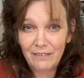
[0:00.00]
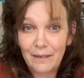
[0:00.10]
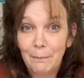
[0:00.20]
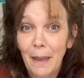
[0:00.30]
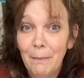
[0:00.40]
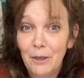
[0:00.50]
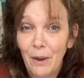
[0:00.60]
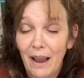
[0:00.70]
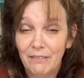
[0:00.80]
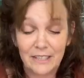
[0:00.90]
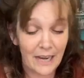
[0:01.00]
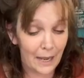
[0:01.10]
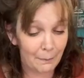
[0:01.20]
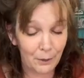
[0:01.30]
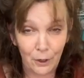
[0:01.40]
drive in. Maybe you have a
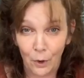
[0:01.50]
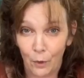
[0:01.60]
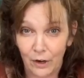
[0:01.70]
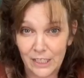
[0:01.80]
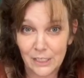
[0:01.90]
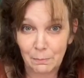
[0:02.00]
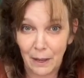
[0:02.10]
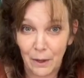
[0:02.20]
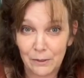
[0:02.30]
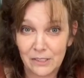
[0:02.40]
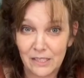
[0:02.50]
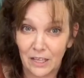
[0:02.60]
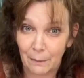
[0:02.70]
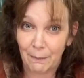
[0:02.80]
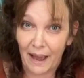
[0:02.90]
neighbor or a spouse
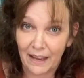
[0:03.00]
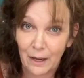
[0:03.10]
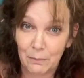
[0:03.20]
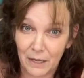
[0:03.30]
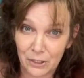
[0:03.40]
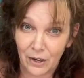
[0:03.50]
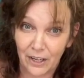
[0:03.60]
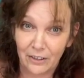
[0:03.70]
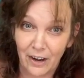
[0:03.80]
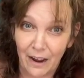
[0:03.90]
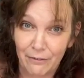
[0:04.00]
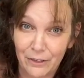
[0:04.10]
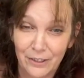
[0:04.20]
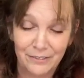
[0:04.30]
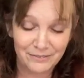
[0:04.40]
that could back out my trailer
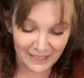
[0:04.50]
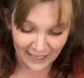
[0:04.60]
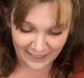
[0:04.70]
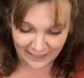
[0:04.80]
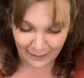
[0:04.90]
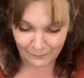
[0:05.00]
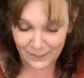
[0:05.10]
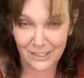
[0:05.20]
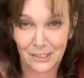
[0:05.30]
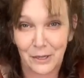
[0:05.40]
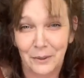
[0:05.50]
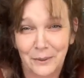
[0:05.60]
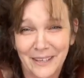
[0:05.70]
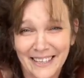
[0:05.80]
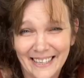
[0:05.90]
after. Then I can come visit you.